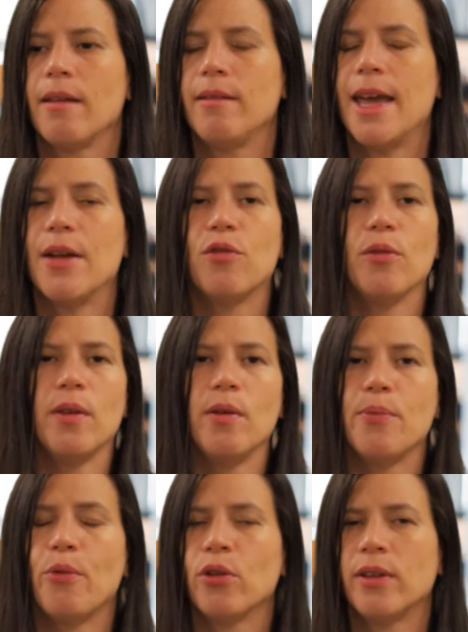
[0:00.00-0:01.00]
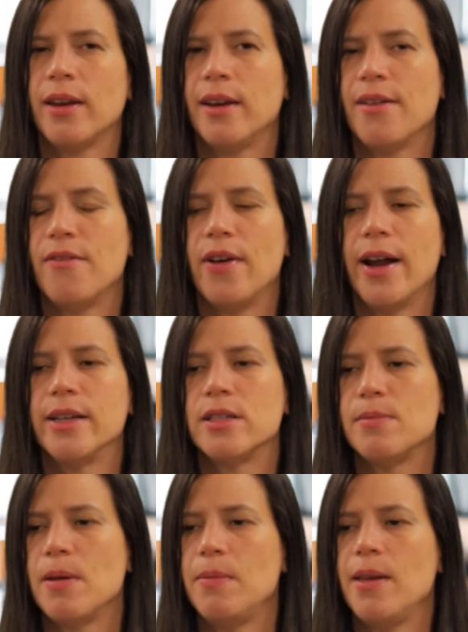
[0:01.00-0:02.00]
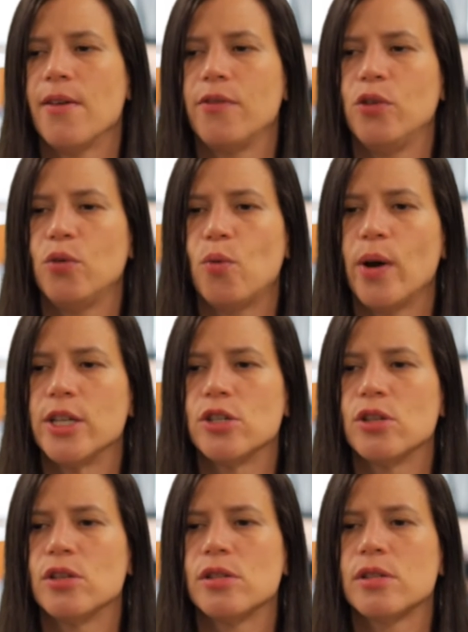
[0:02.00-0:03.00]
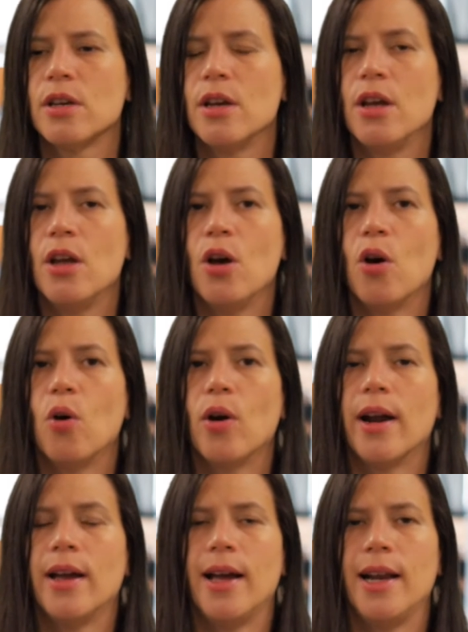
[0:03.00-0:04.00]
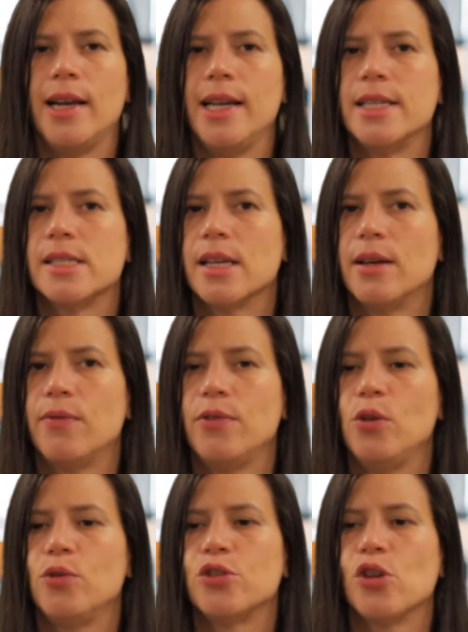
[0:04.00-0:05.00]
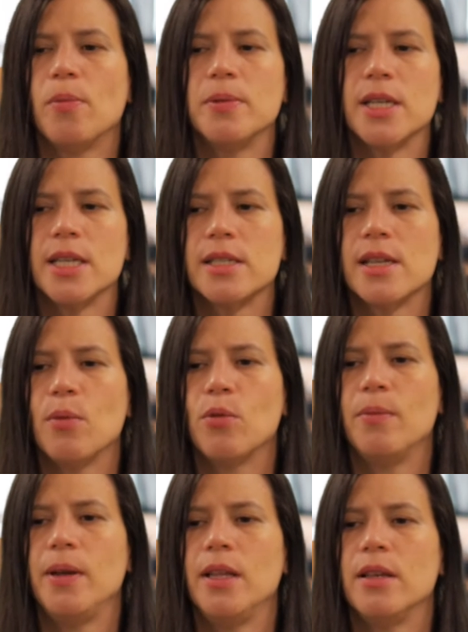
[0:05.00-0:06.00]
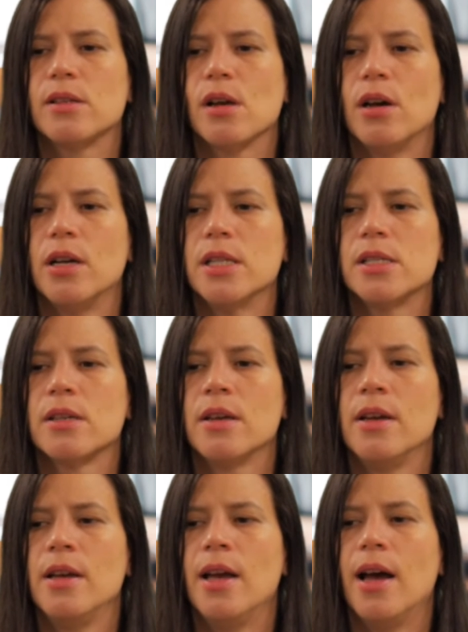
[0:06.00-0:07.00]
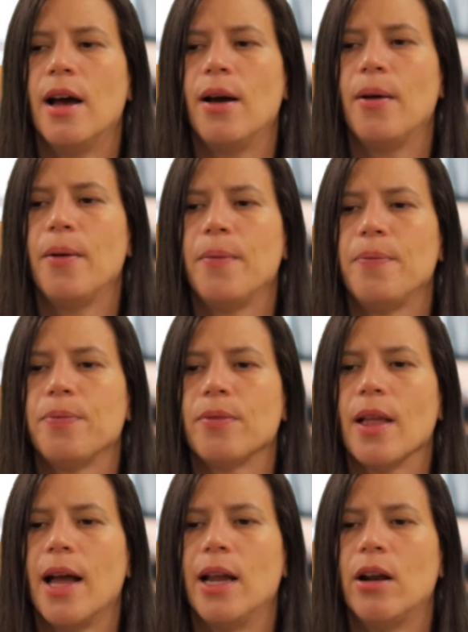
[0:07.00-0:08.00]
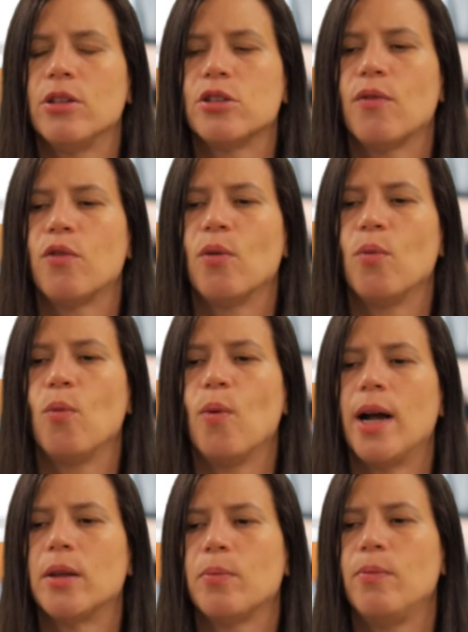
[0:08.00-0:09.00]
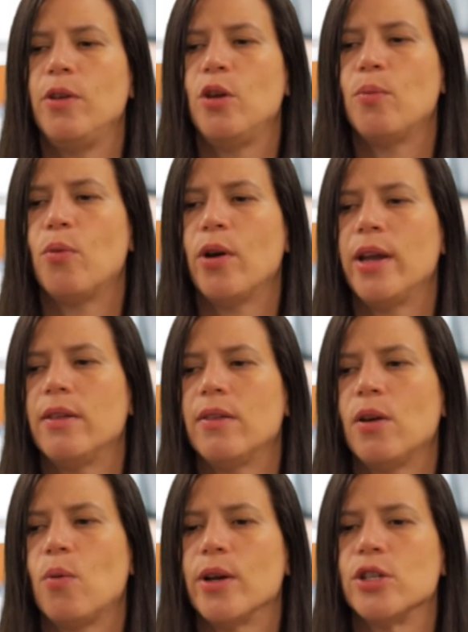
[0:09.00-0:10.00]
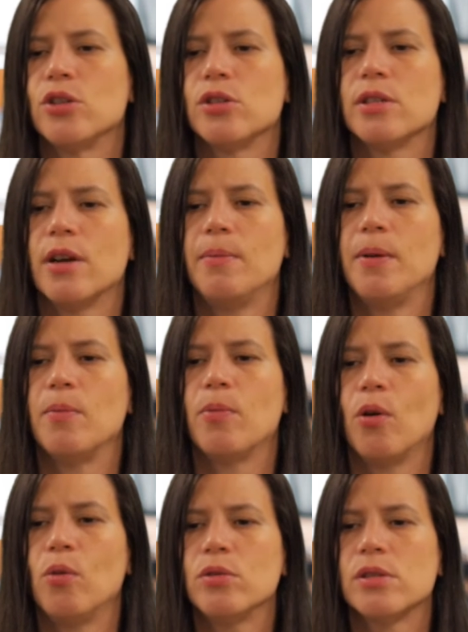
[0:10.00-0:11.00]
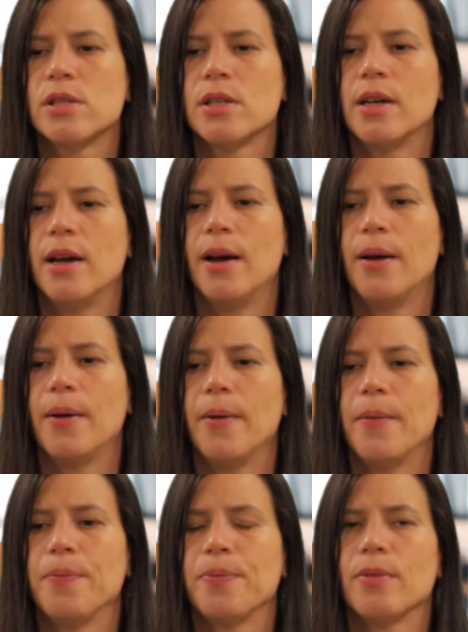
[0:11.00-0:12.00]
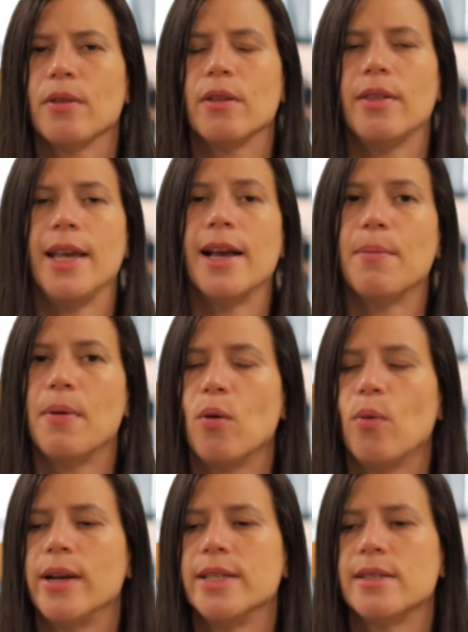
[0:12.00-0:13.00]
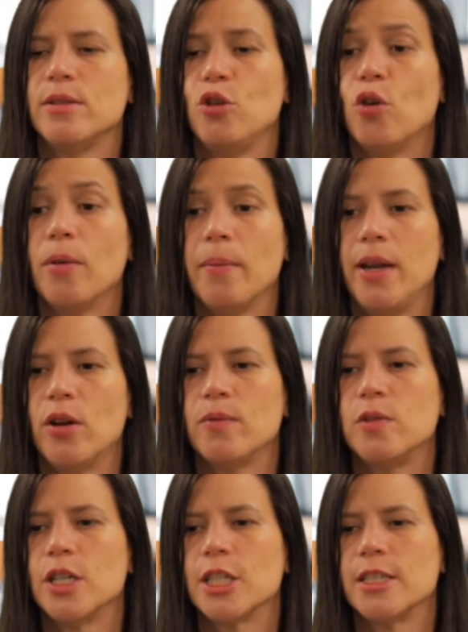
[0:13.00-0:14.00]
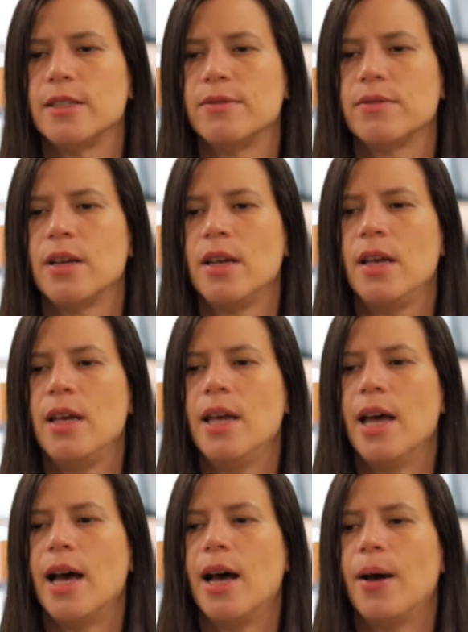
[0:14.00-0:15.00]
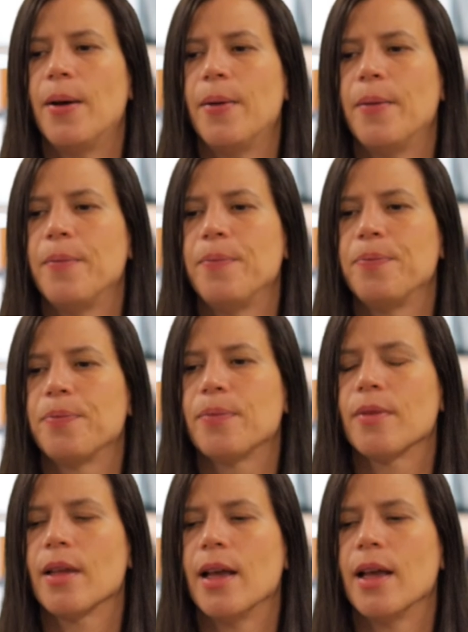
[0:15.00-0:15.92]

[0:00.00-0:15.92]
get from the reporter in advance, maybe a few questions or at least a few subjects that will be discussed, and also from what viewpoint the questions are being posed. Think about what is your main objective, and